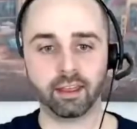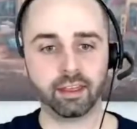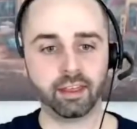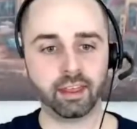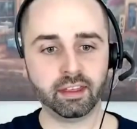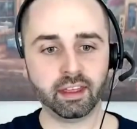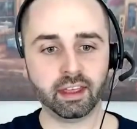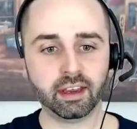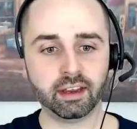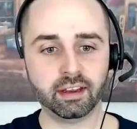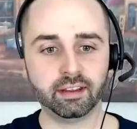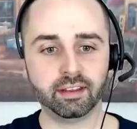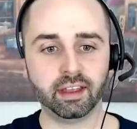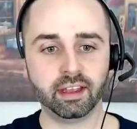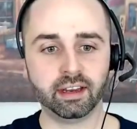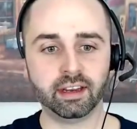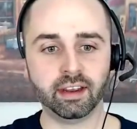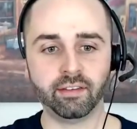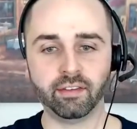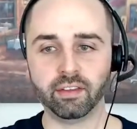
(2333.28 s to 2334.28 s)
think they,
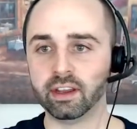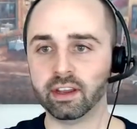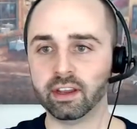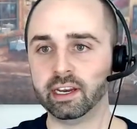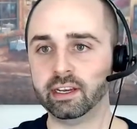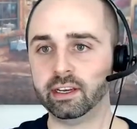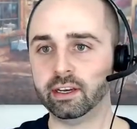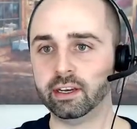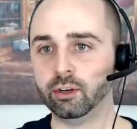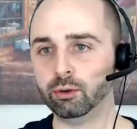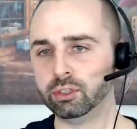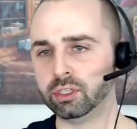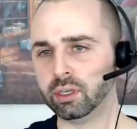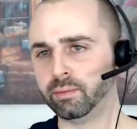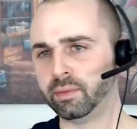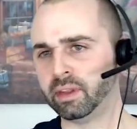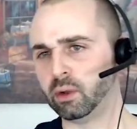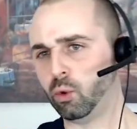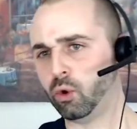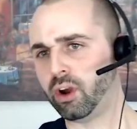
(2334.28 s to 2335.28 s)
they definitely need to do
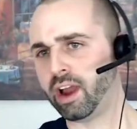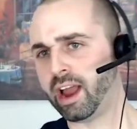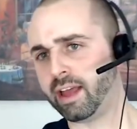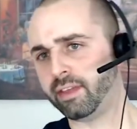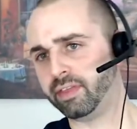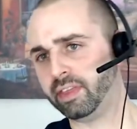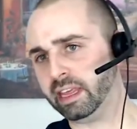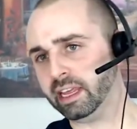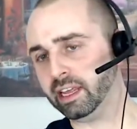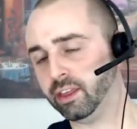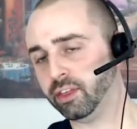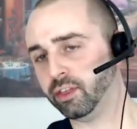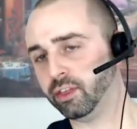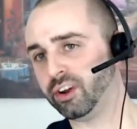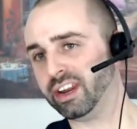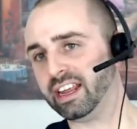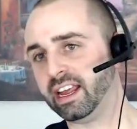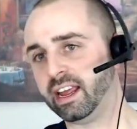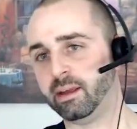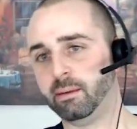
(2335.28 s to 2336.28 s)
something. We're at the
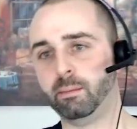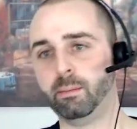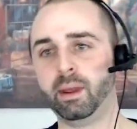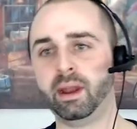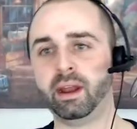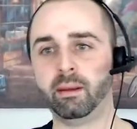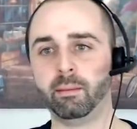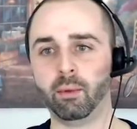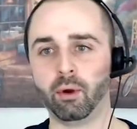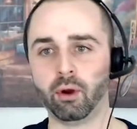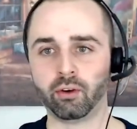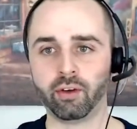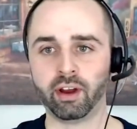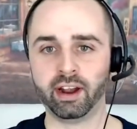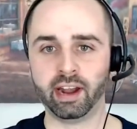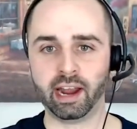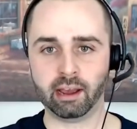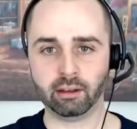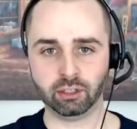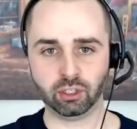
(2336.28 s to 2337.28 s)
thirty-eight minute mark
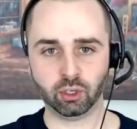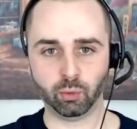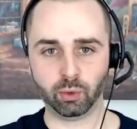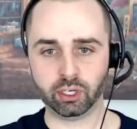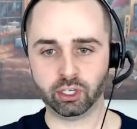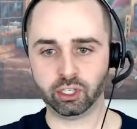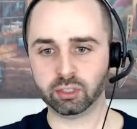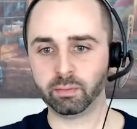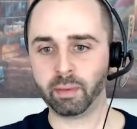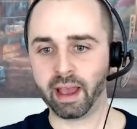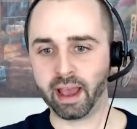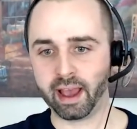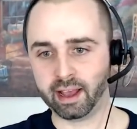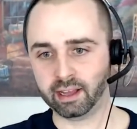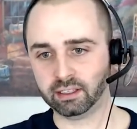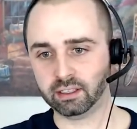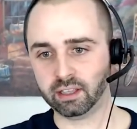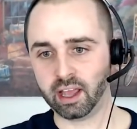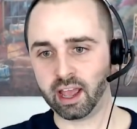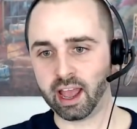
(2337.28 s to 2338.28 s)
right now, so we just
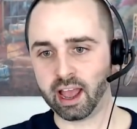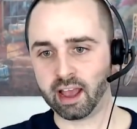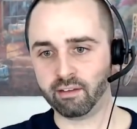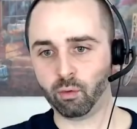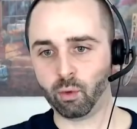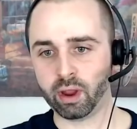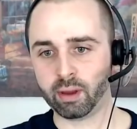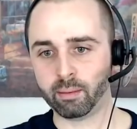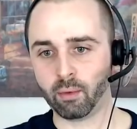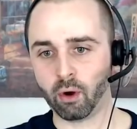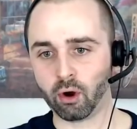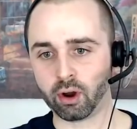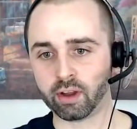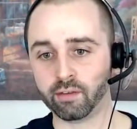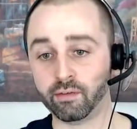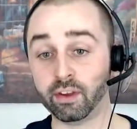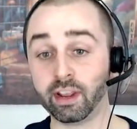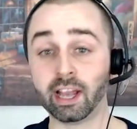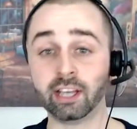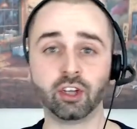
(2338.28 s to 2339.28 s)
passed the halfway mark.
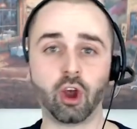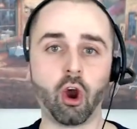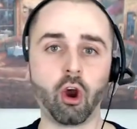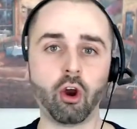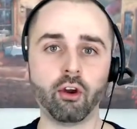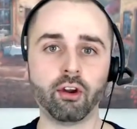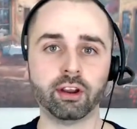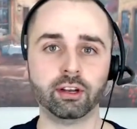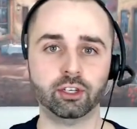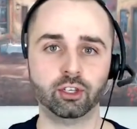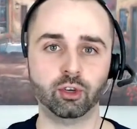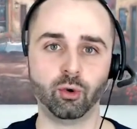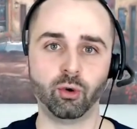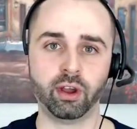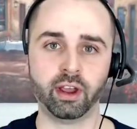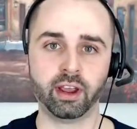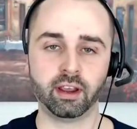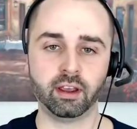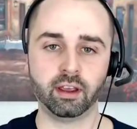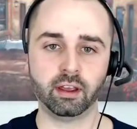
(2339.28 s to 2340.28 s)
If you guys are
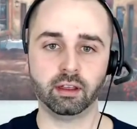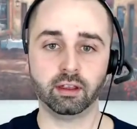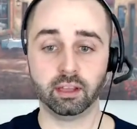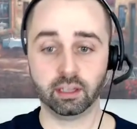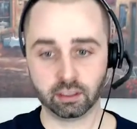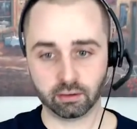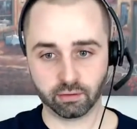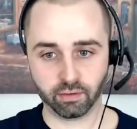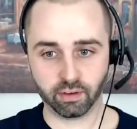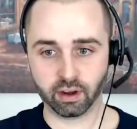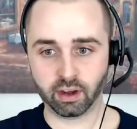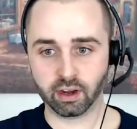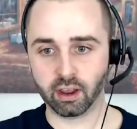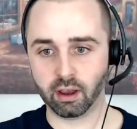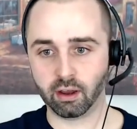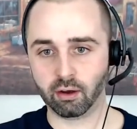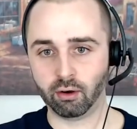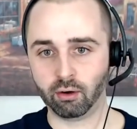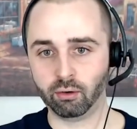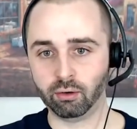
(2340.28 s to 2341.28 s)
enjoying this
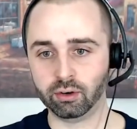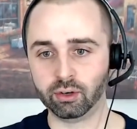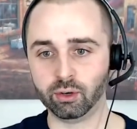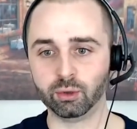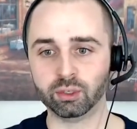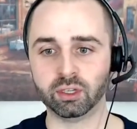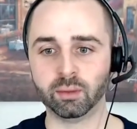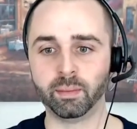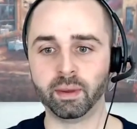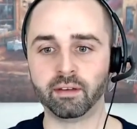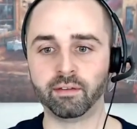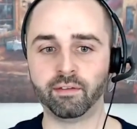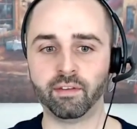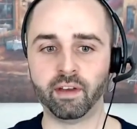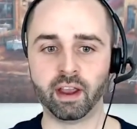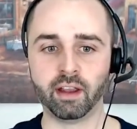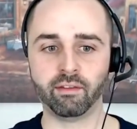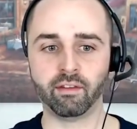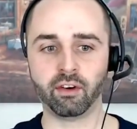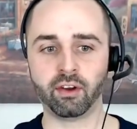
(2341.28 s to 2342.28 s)
video, do us a big
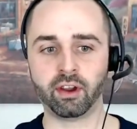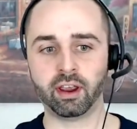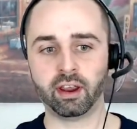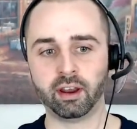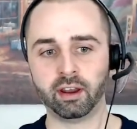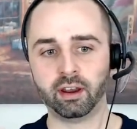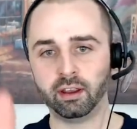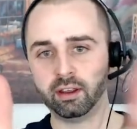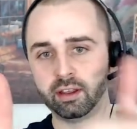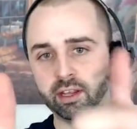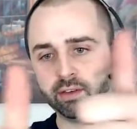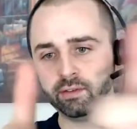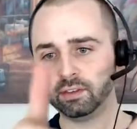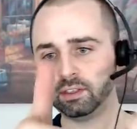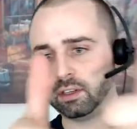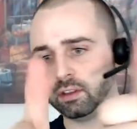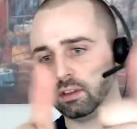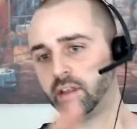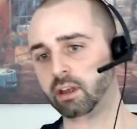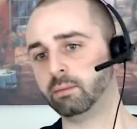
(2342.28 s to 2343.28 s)
favor and give
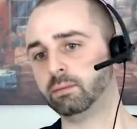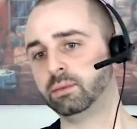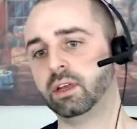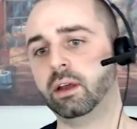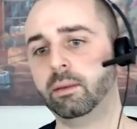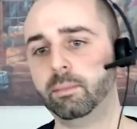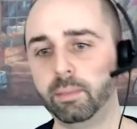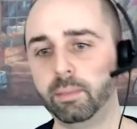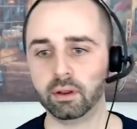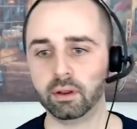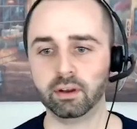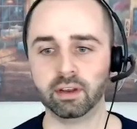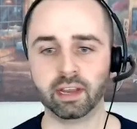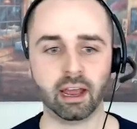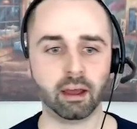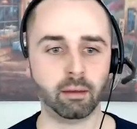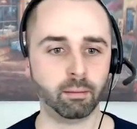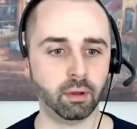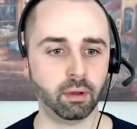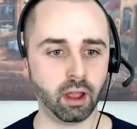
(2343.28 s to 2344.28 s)
us a thumbs up
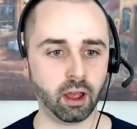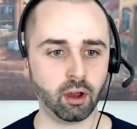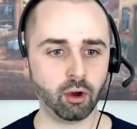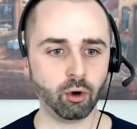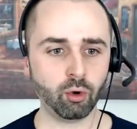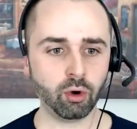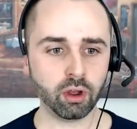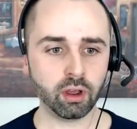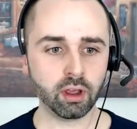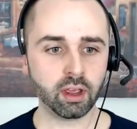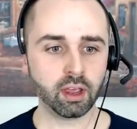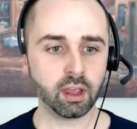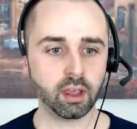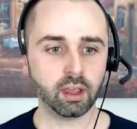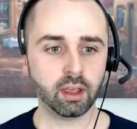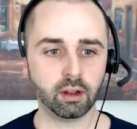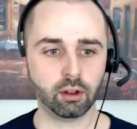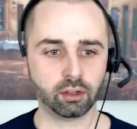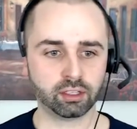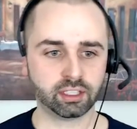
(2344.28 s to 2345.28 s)
down below.
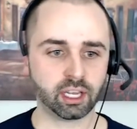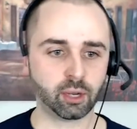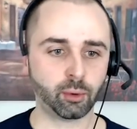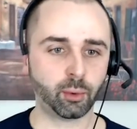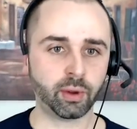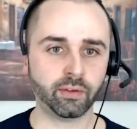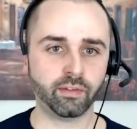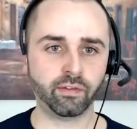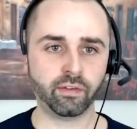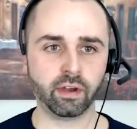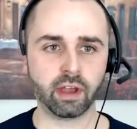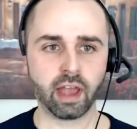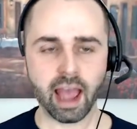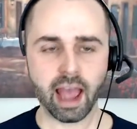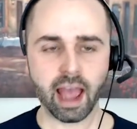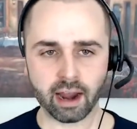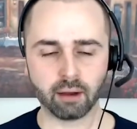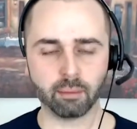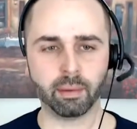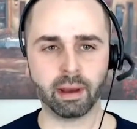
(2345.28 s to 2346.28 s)
Looks like we've
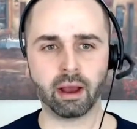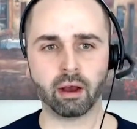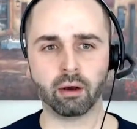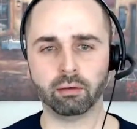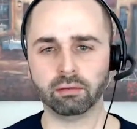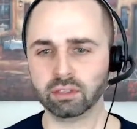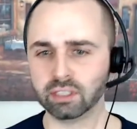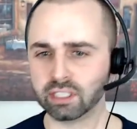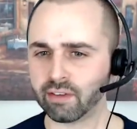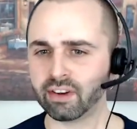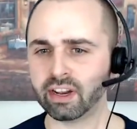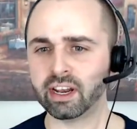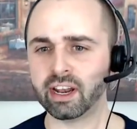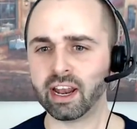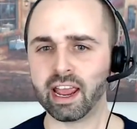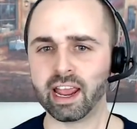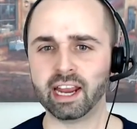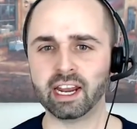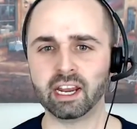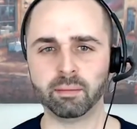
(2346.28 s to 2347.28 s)
had about seventy
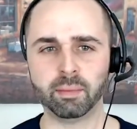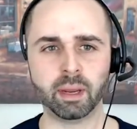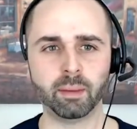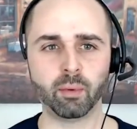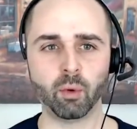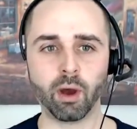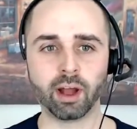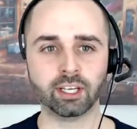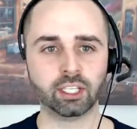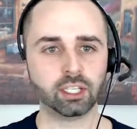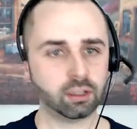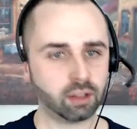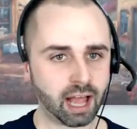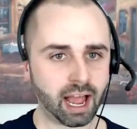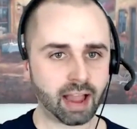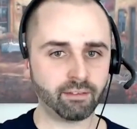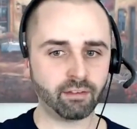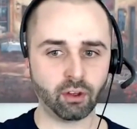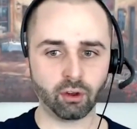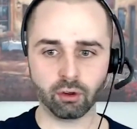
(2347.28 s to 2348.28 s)
to eighty people watching
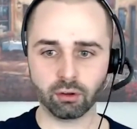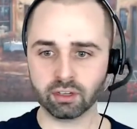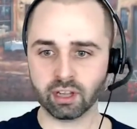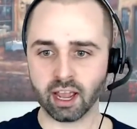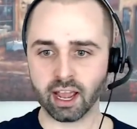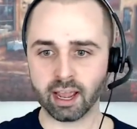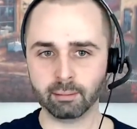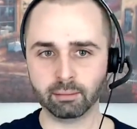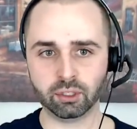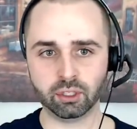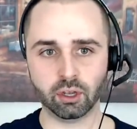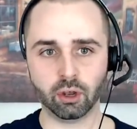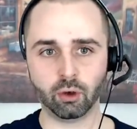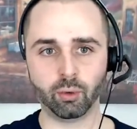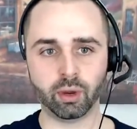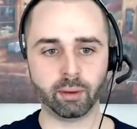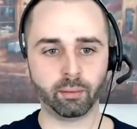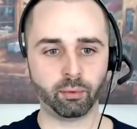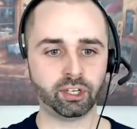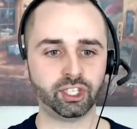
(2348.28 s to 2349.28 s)
live the whole time, so
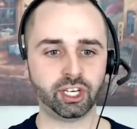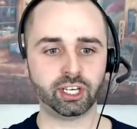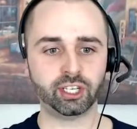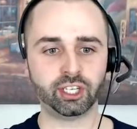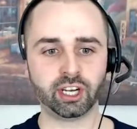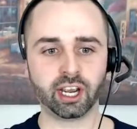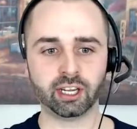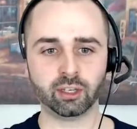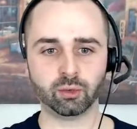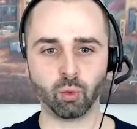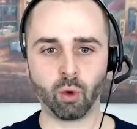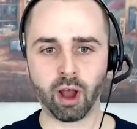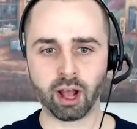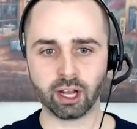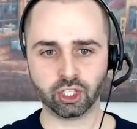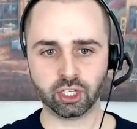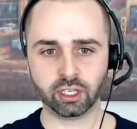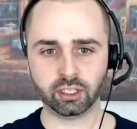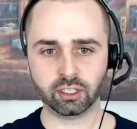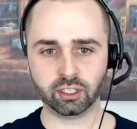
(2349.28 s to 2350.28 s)
we appreciate you guys
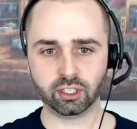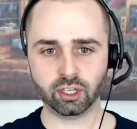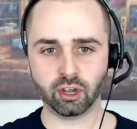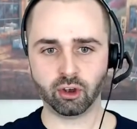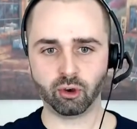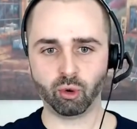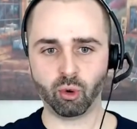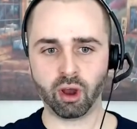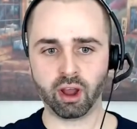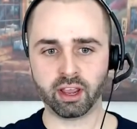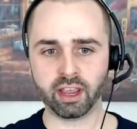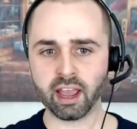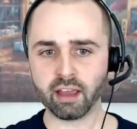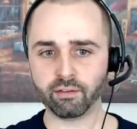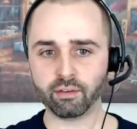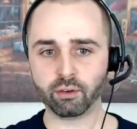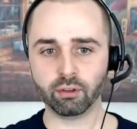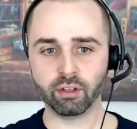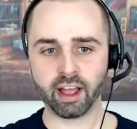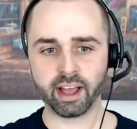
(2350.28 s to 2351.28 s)
watching. So, uh, yeah,
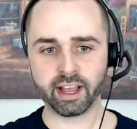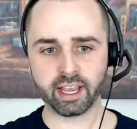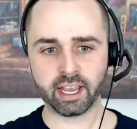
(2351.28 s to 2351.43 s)
if you like